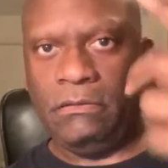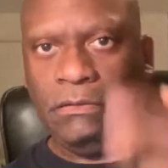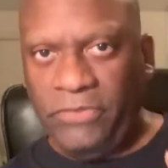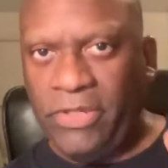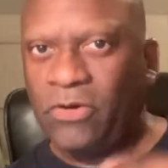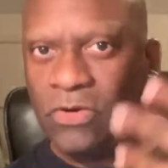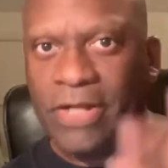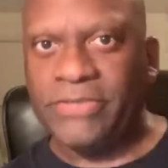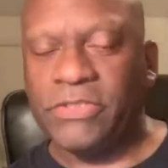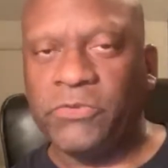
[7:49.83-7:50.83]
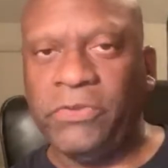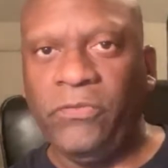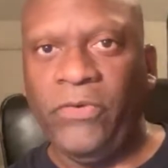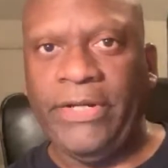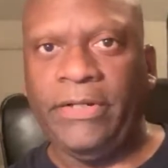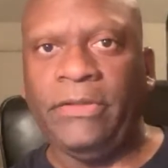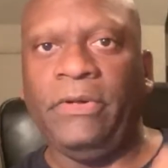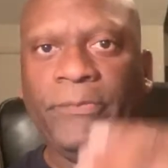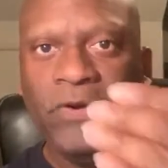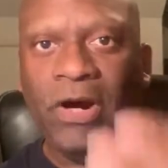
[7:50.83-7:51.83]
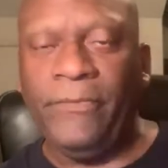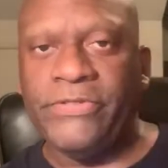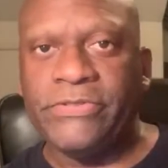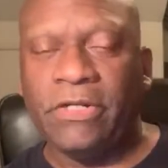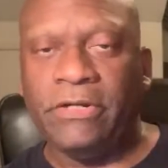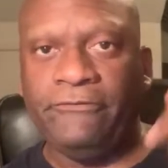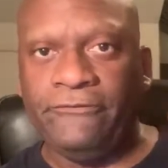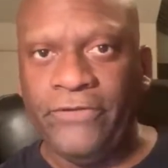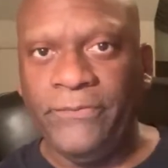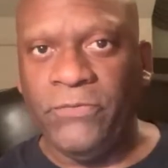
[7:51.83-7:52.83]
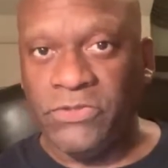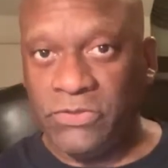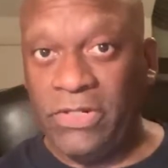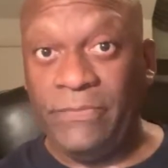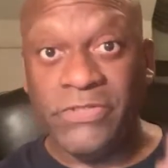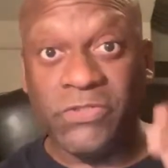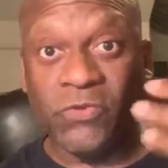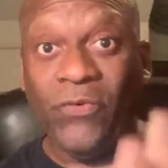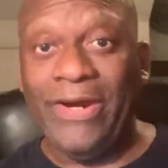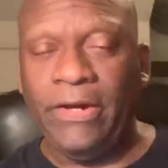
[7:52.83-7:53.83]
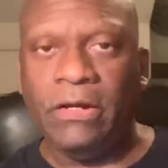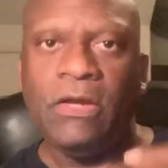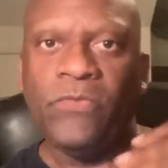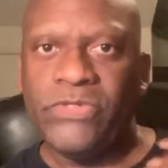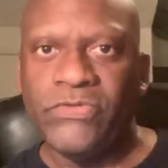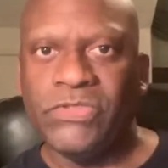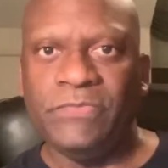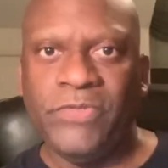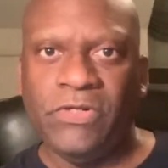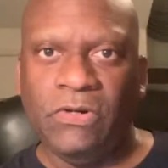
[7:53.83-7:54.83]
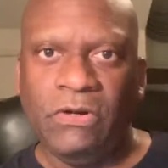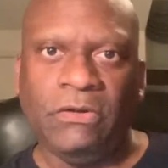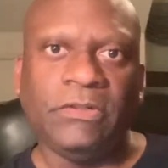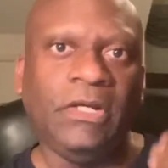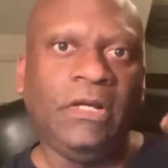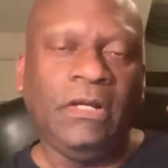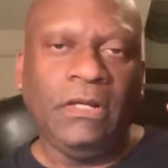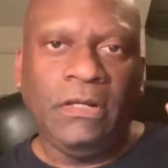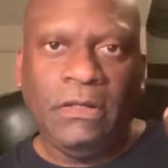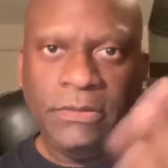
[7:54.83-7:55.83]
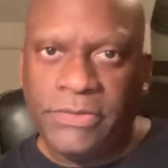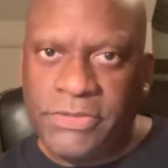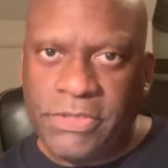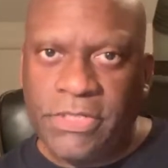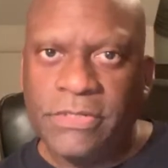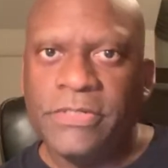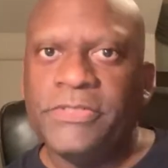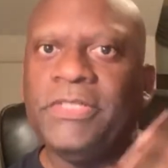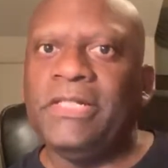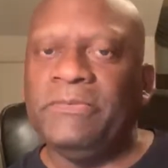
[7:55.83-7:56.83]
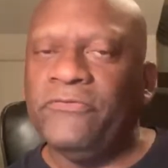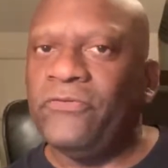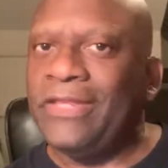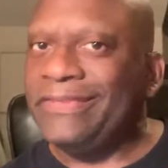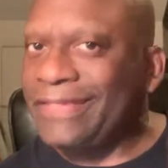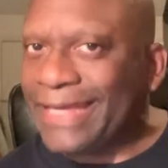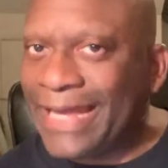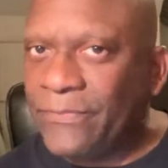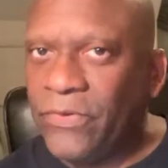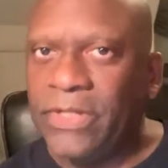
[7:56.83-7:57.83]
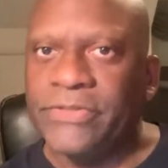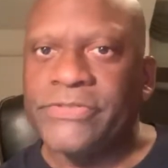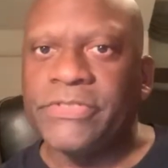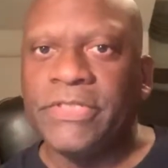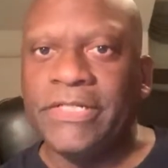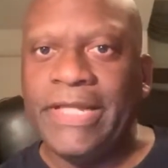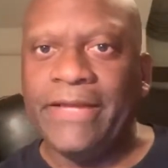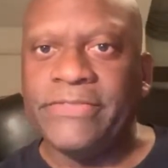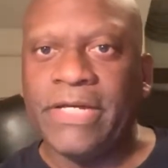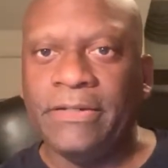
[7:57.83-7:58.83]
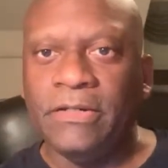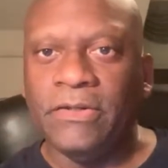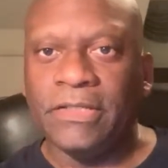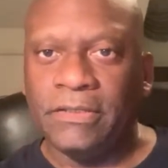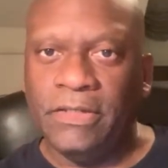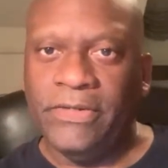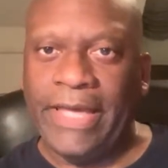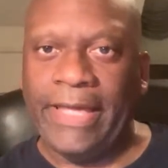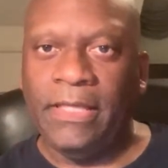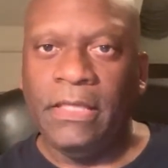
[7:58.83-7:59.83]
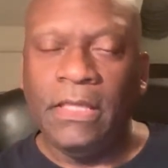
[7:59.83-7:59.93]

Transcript: really across the street where apartments are from what's going to be Square, what used to be called the Sears, and then before that the Capwells in downtown Oakland. Okay,